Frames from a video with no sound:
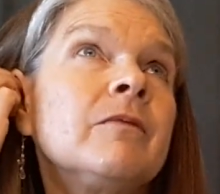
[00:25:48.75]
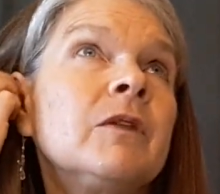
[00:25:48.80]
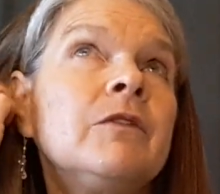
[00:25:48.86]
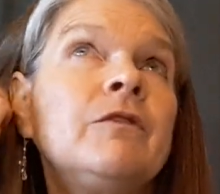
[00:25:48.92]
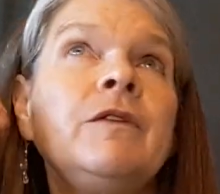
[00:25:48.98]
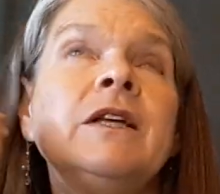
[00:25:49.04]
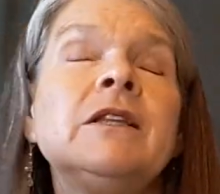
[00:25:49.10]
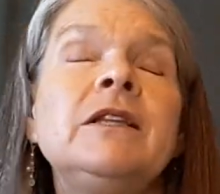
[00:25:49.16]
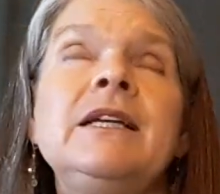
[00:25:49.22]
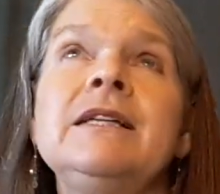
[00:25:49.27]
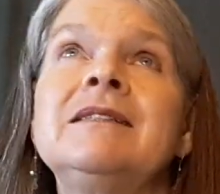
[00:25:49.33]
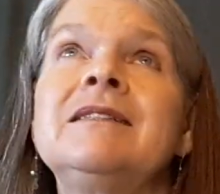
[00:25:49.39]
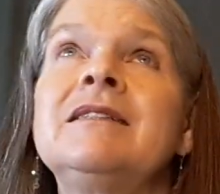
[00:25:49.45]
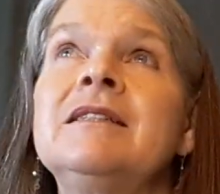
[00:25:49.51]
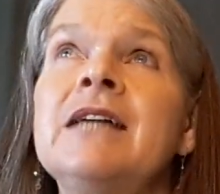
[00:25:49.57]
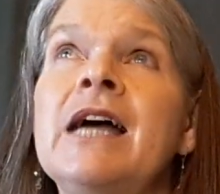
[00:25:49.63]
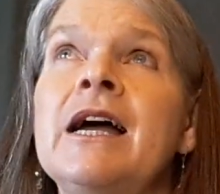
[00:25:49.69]
feeling
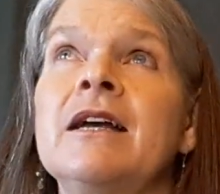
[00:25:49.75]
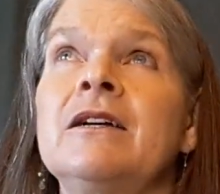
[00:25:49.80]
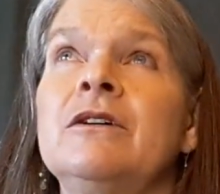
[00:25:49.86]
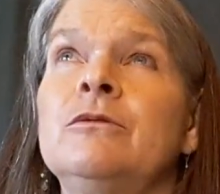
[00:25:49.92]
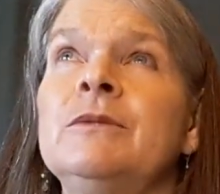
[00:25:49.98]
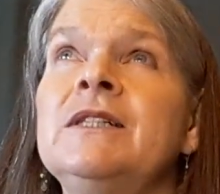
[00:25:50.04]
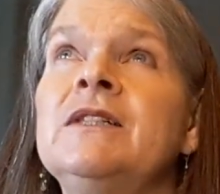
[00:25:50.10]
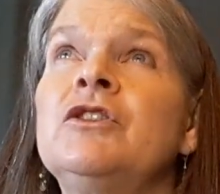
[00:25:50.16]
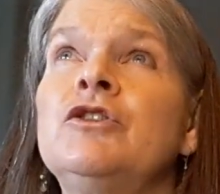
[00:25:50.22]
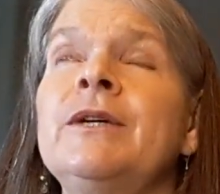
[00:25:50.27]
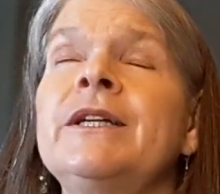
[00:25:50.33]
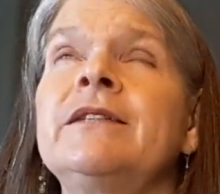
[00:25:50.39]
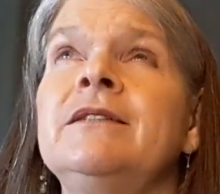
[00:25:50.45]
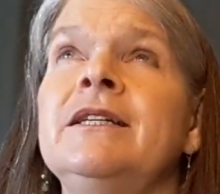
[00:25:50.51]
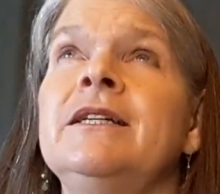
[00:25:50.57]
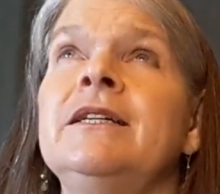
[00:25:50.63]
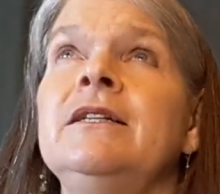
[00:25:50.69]
stuck,
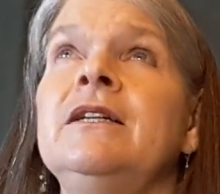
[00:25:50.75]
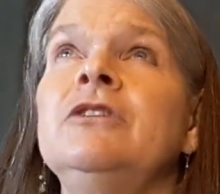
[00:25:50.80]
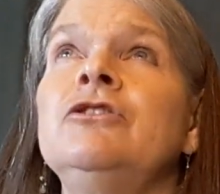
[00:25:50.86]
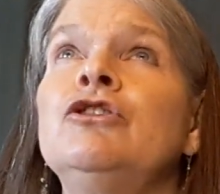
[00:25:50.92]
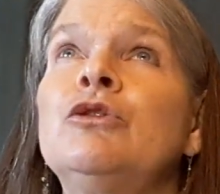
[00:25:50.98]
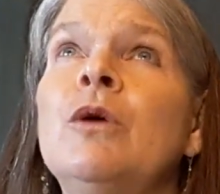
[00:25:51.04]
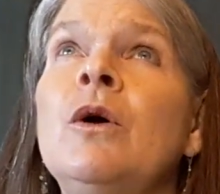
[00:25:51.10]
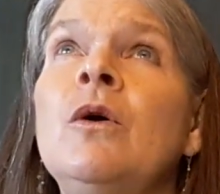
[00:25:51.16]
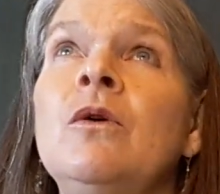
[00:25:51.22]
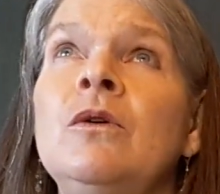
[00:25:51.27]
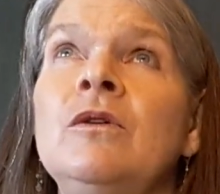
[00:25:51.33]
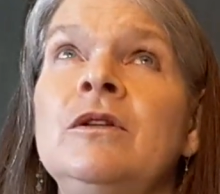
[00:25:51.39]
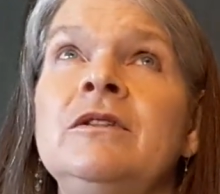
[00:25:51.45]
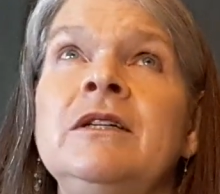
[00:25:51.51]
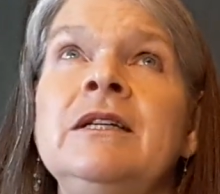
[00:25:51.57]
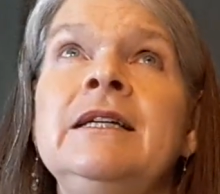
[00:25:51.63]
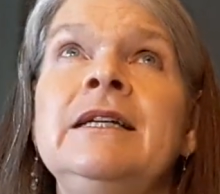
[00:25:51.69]
restricted, controlled,